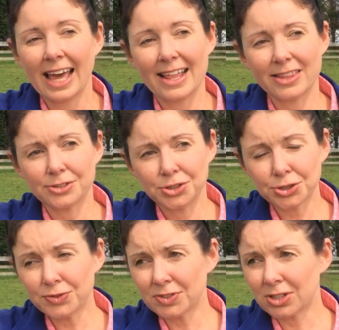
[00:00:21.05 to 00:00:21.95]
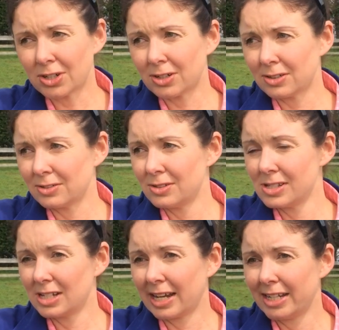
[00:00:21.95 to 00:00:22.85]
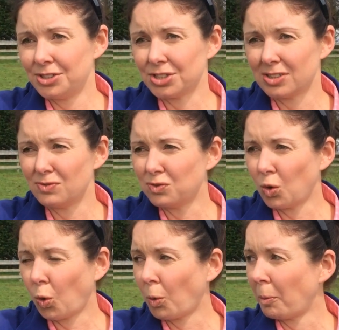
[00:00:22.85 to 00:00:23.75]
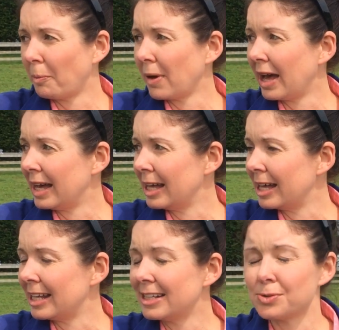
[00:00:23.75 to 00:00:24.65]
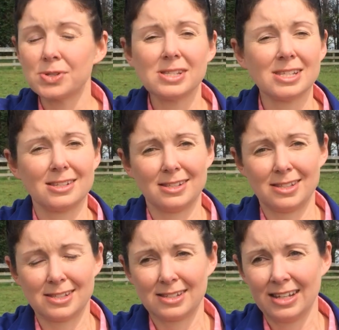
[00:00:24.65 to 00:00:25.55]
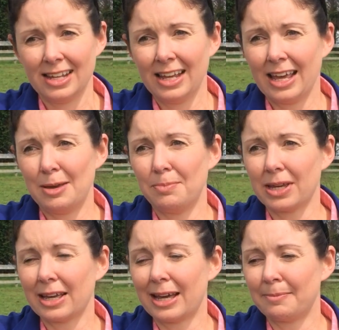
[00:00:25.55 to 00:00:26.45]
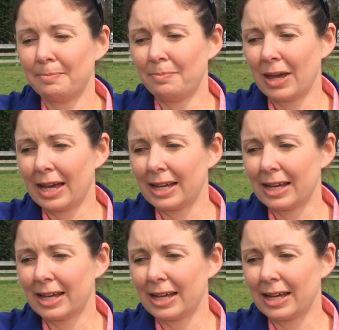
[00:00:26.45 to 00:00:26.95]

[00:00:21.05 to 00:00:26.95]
and the juvenile stage can form little cysts and become